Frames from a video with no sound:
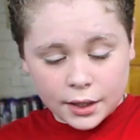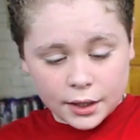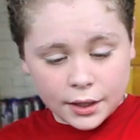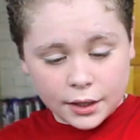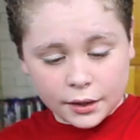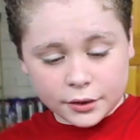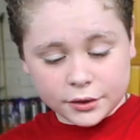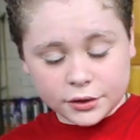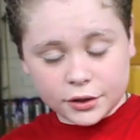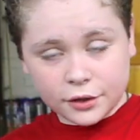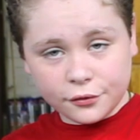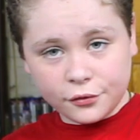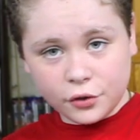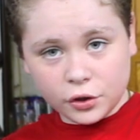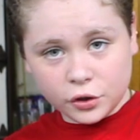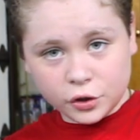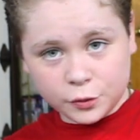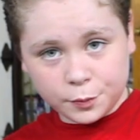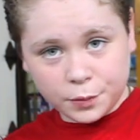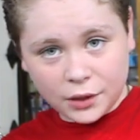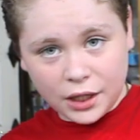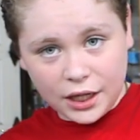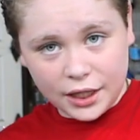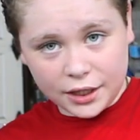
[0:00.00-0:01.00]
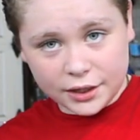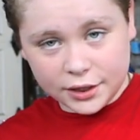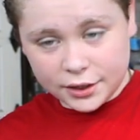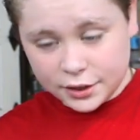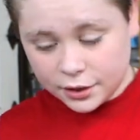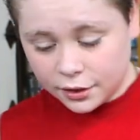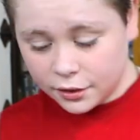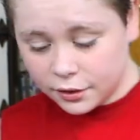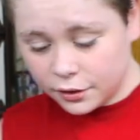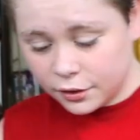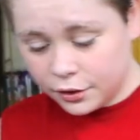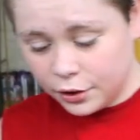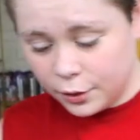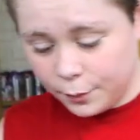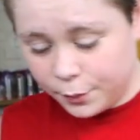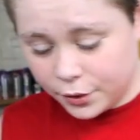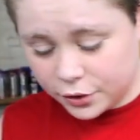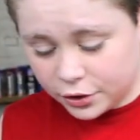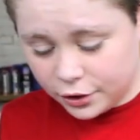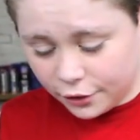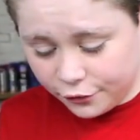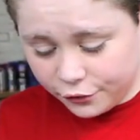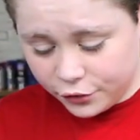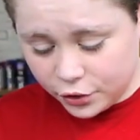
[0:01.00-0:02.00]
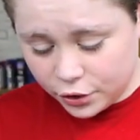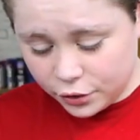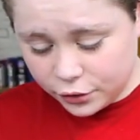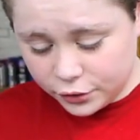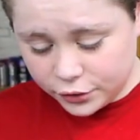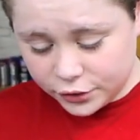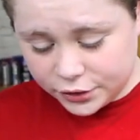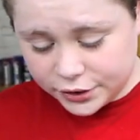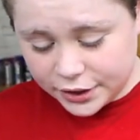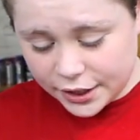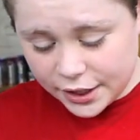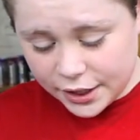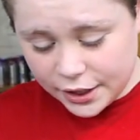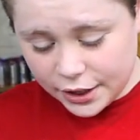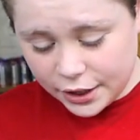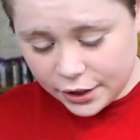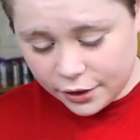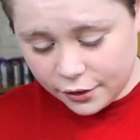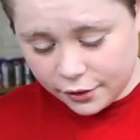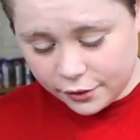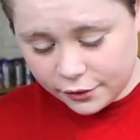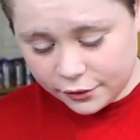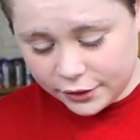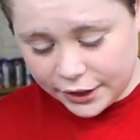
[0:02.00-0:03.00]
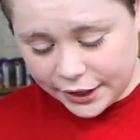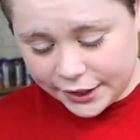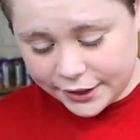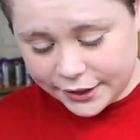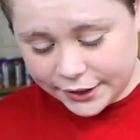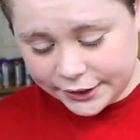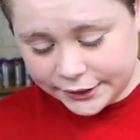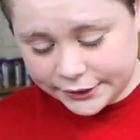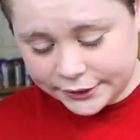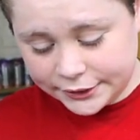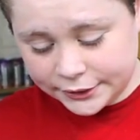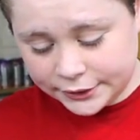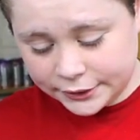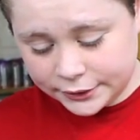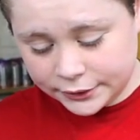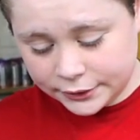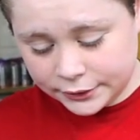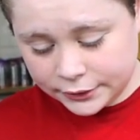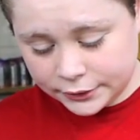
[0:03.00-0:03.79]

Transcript: Here's the fuse block. You put the fuse in here like this.